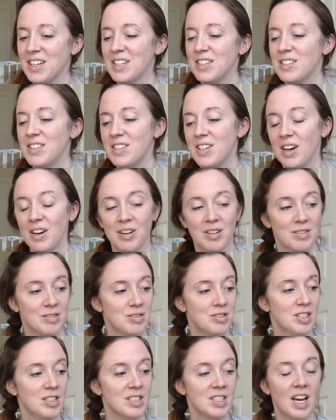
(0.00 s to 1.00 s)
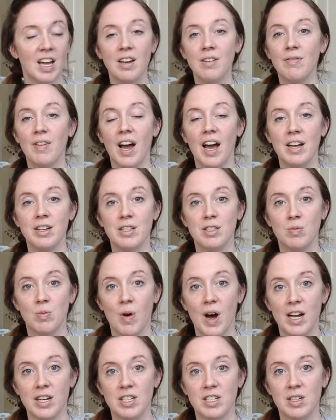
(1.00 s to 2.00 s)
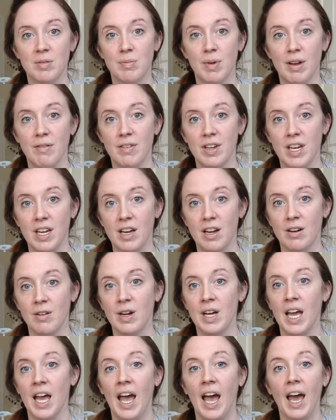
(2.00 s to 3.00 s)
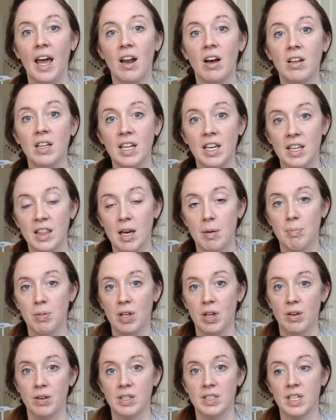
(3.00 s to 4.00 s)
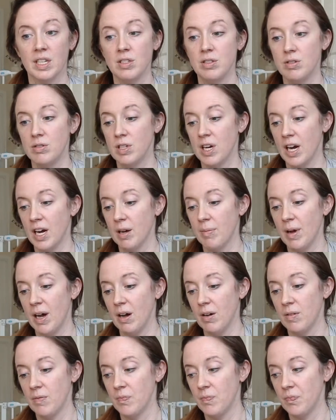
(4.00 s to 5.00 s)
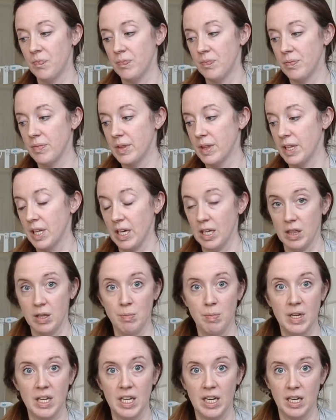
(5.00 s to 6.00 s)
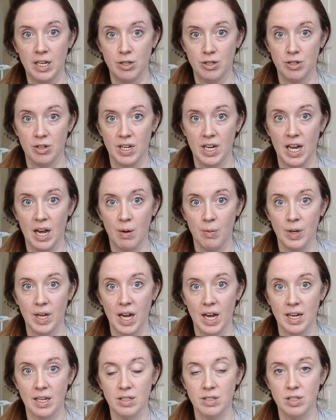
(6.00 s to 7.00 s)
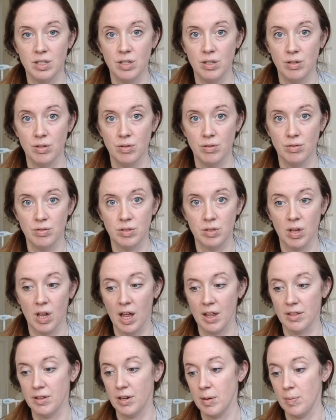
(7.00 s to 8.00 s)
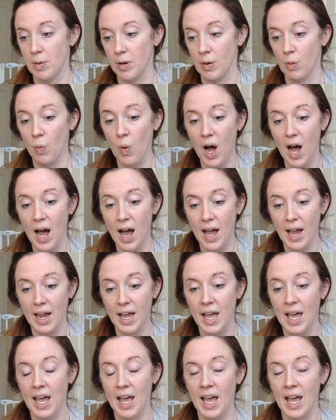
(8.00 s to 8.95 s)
So I just watched my video and I'll link that below because I do talk about like the beginning journey, how we got into cloth diapering, why,